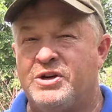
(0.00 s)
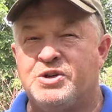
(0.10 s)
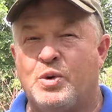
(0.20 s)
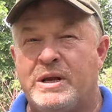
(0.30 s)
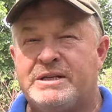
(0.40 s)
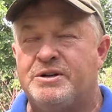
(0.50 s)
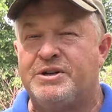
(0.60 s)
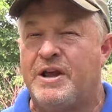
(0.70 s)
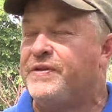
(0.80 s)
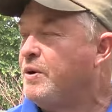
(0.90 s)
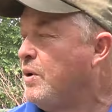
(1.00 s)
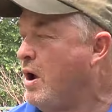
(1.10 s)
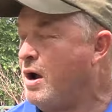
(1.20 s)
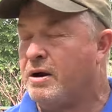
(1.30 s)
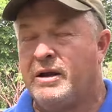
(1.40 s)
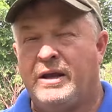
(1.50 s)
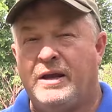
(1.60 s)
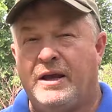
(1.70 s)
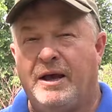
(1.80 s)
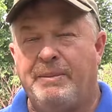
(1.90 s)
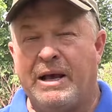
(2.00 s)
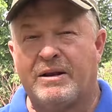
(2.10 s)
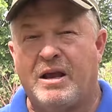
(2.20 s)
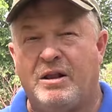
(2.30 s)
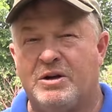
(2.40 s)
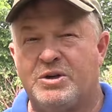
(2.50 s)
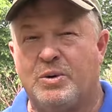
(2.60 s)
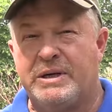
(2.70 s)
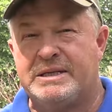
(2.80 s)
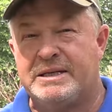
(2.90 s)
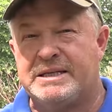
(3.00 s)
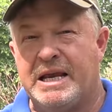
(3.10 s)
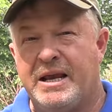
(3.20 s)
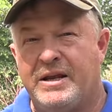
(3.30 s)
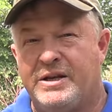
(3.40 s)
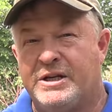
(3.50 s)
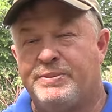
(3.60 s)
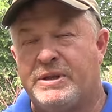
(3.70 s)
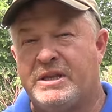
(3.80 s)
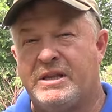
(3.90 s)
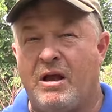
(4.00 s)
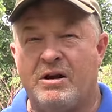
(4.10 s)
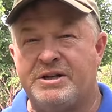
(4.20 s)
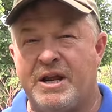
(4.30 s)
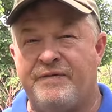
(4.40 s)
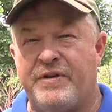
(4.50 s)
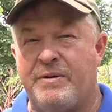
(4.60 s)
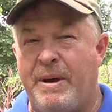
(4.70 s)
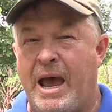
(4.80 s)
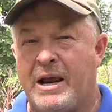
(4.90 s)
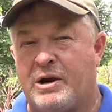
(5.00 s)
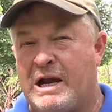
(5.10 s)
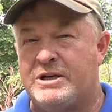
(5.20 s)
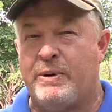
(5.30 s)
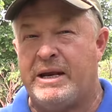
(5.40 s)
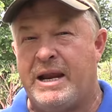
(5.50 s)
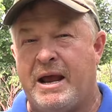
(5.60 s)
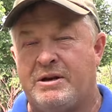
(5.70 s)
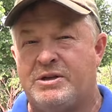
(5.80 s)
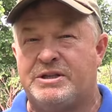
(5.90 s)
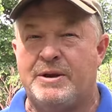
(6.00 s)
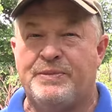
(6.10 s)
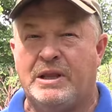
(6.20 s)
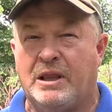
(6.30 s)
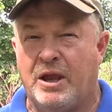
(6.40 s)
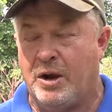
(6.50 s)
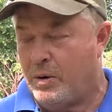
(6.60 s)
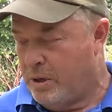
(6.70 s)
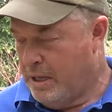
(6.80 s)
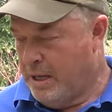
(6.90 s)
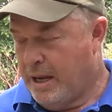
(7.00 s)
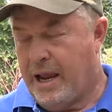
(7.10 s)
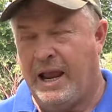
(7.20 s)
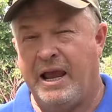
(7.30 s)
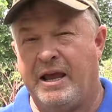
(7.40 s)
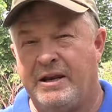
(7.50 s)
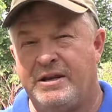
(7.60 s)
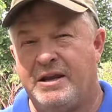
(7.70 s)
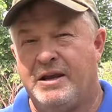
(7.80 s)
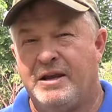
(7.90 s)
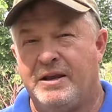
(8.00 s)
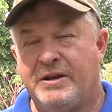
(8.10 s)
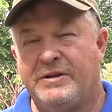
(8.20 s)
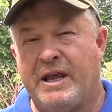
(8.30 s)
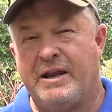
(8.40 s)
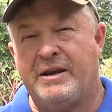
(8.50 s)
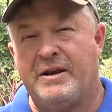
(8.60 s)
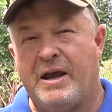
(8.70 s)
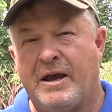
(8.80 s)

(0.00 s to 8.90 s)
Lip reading: your choice. There's nothing wrong about color choices. Just put the taller stuff in the back, graduate down to something low, and then